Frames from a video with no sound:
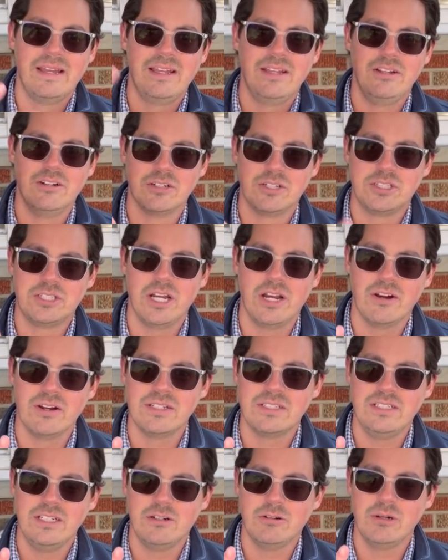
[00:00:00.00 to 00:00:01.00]
Your share
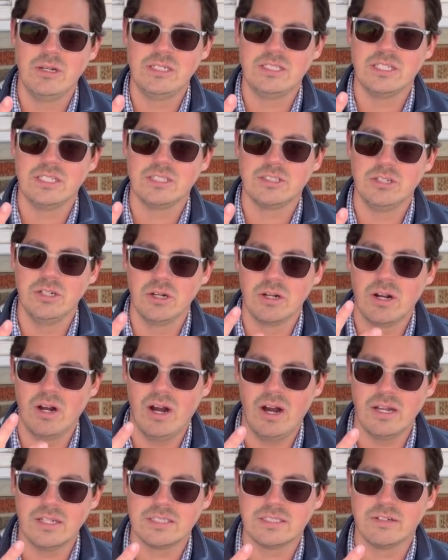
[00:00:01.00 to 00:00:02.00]
is decreasing, so your
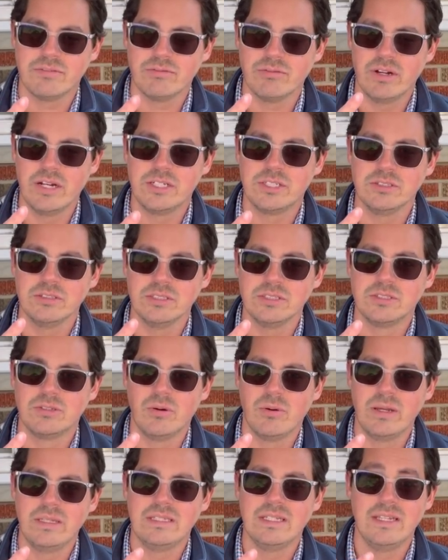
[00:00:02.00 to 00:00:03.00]
cost differential is
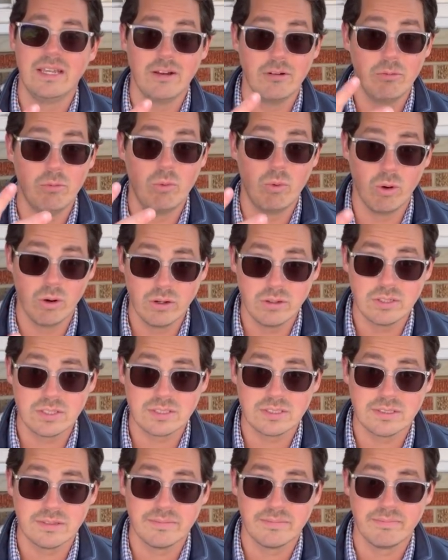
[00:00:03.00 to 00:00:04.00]
going to get
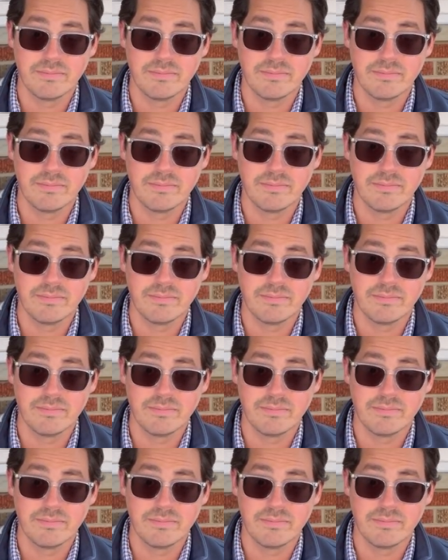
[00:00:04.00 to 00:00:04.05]
worse.